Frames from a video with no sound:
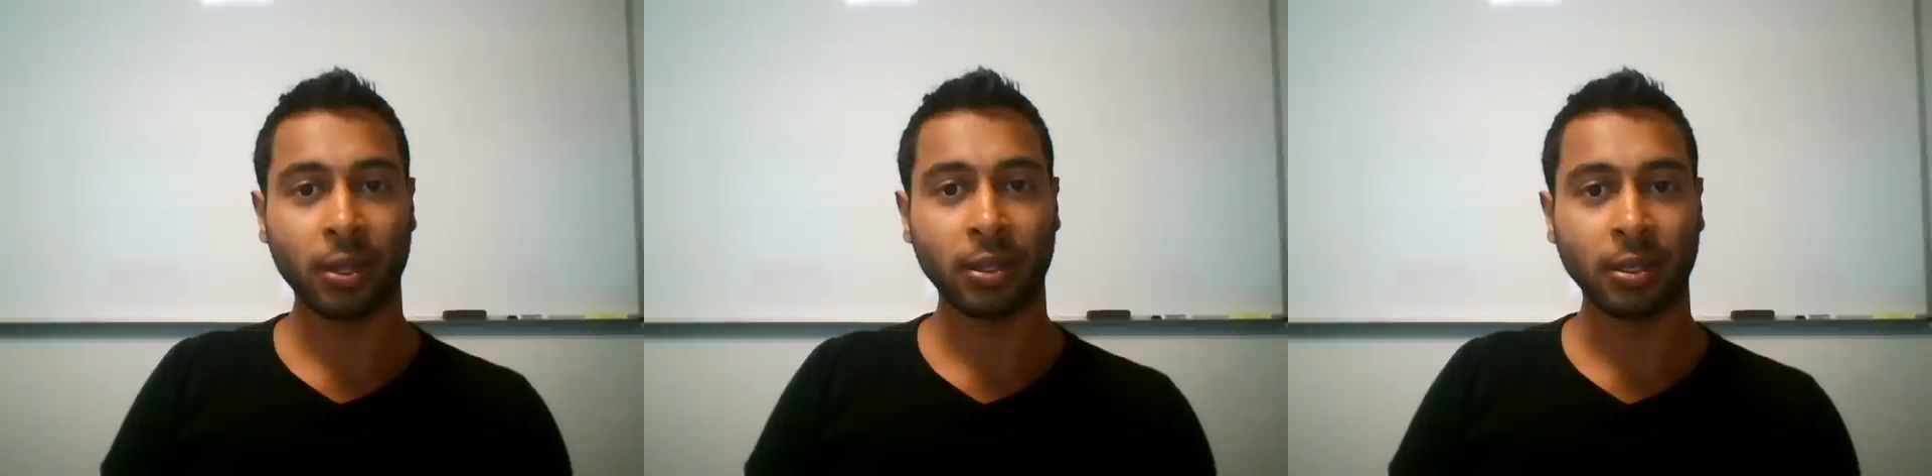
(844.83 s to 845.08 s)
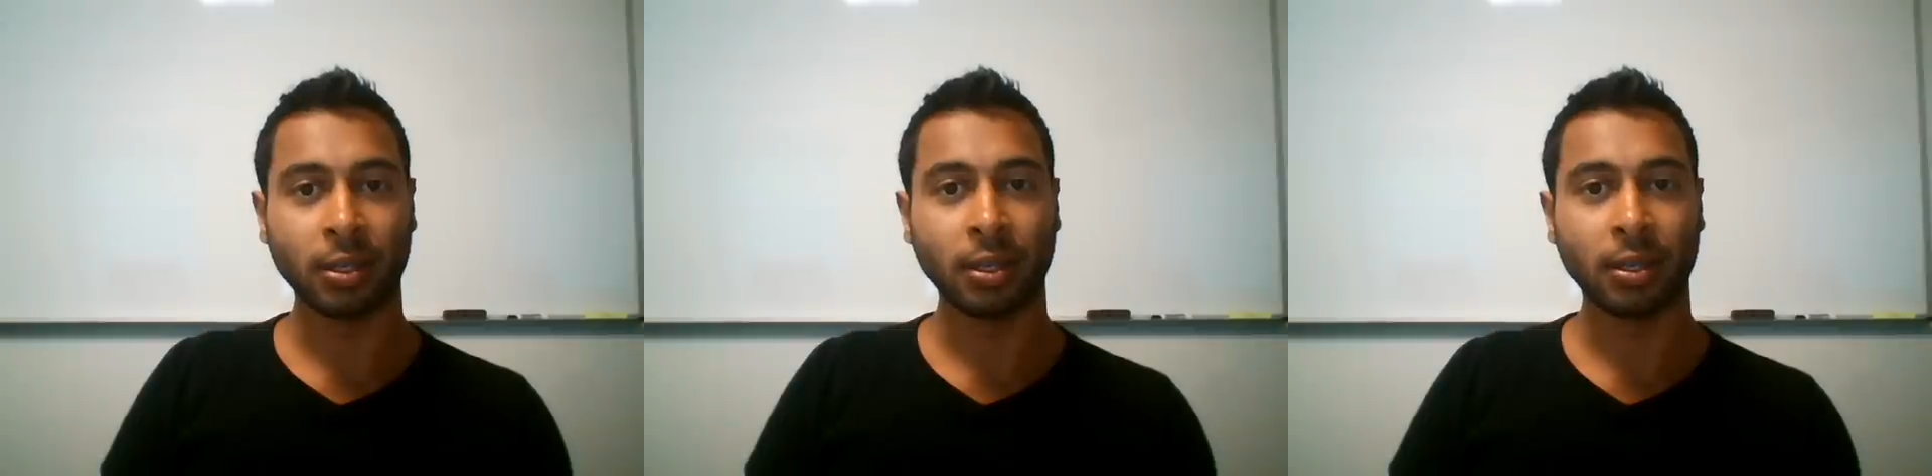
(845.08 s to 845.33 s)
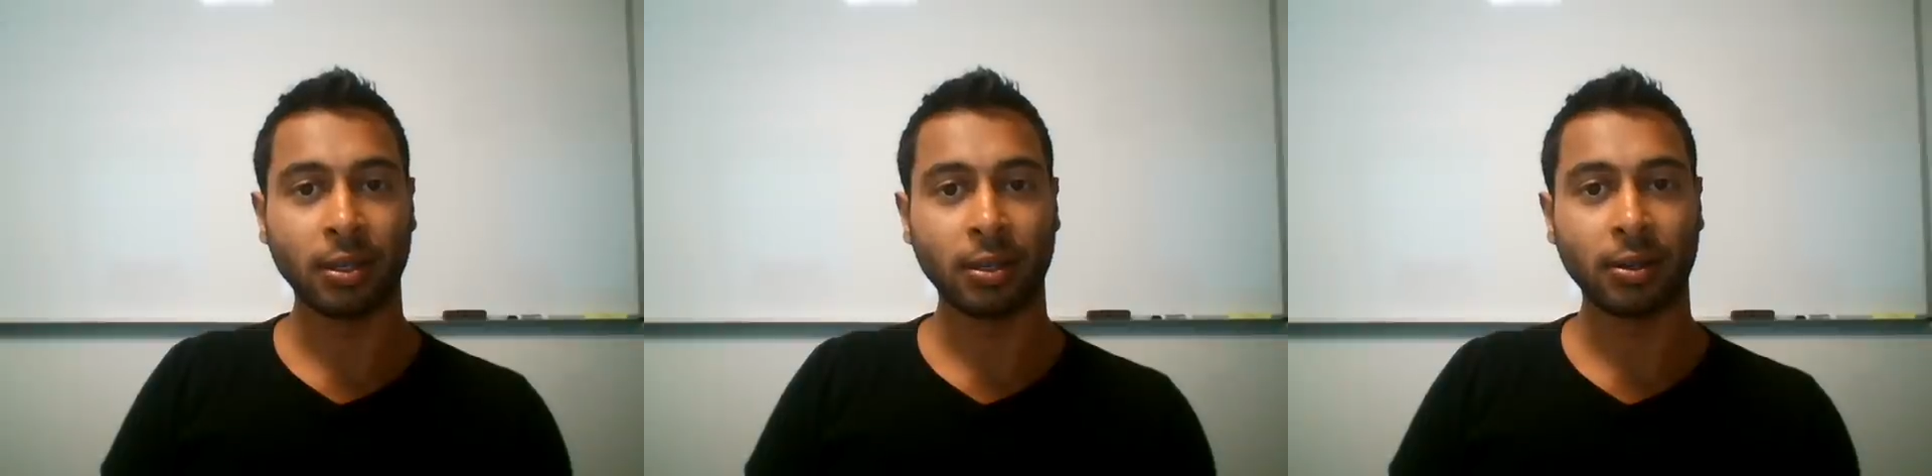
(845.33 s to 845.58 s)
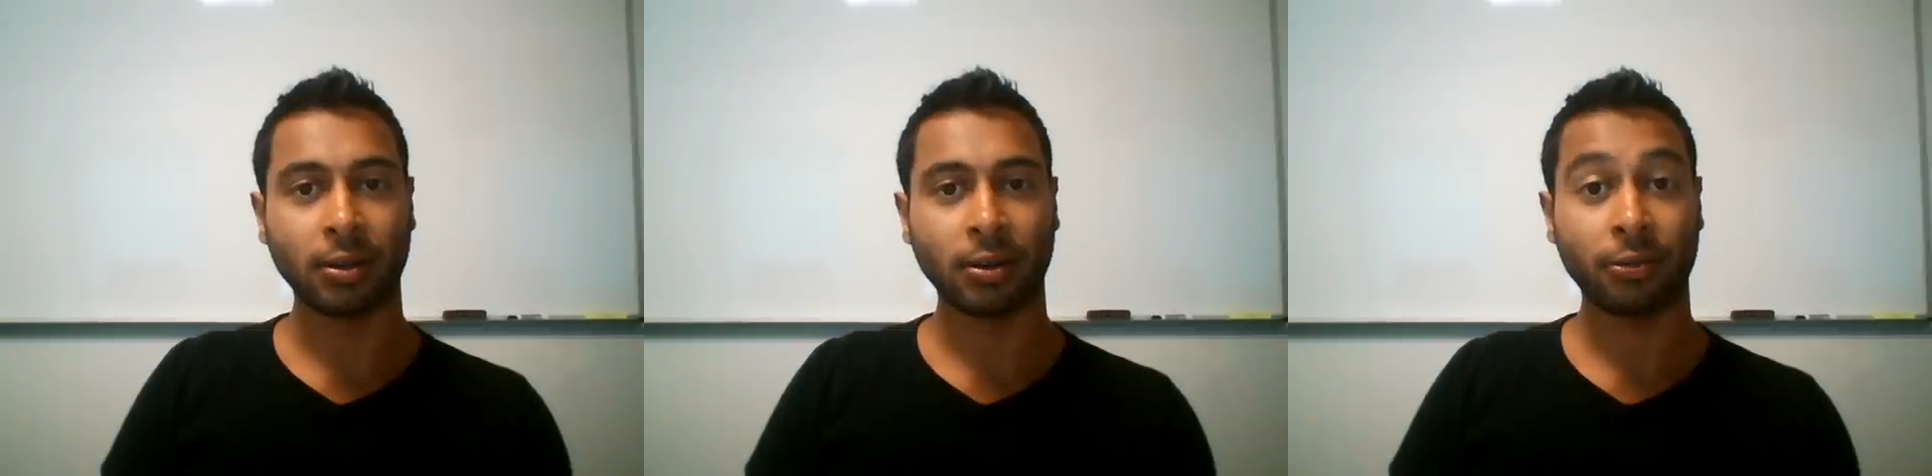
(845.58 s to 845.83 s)
really
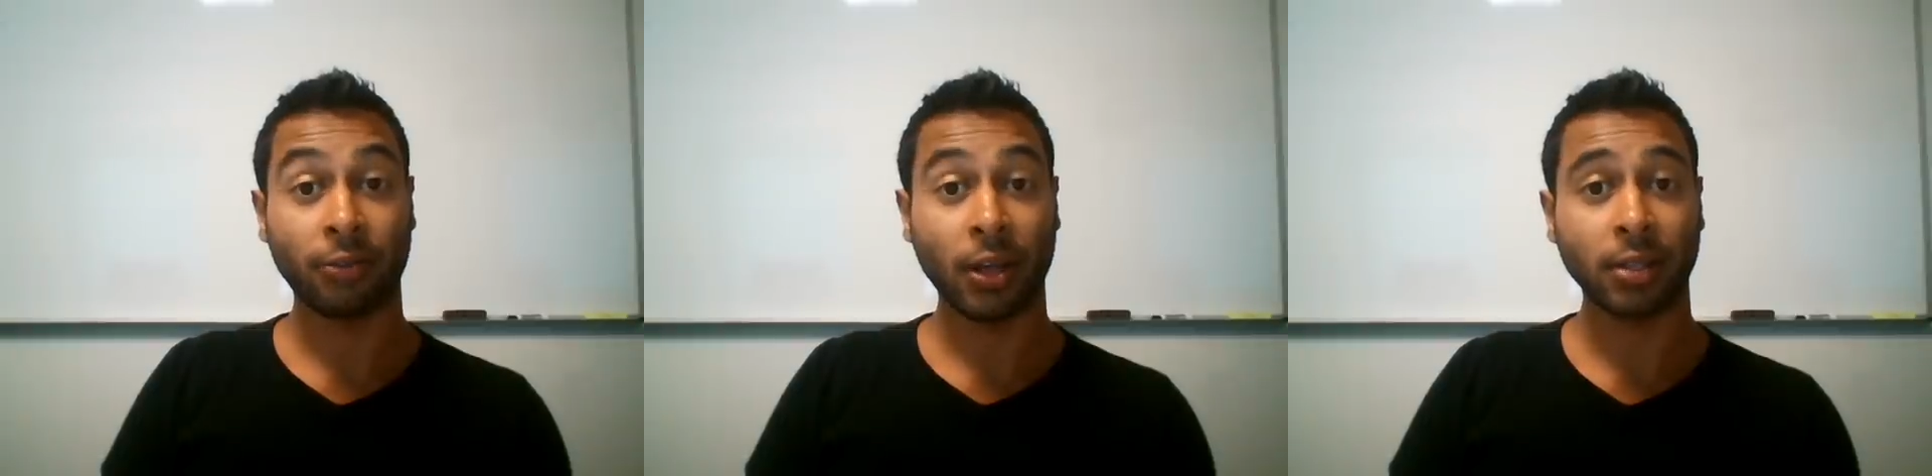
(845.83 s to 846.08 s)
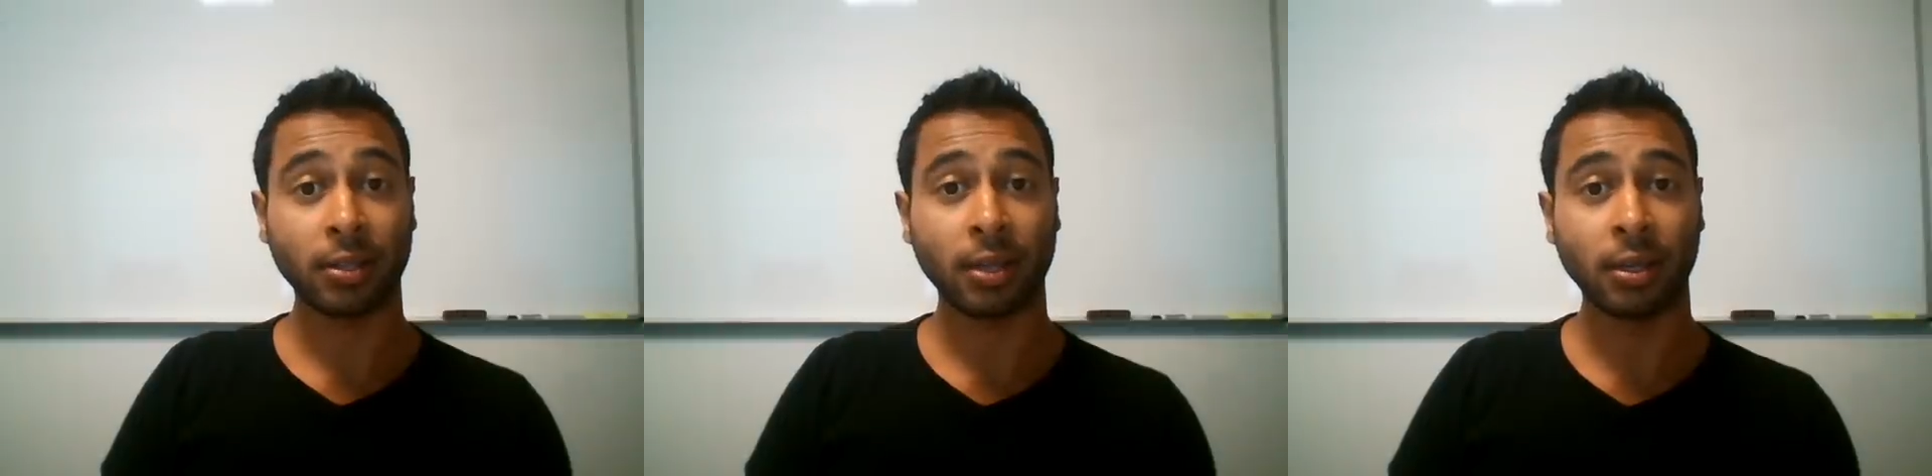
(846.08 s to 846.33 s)
needed or felt I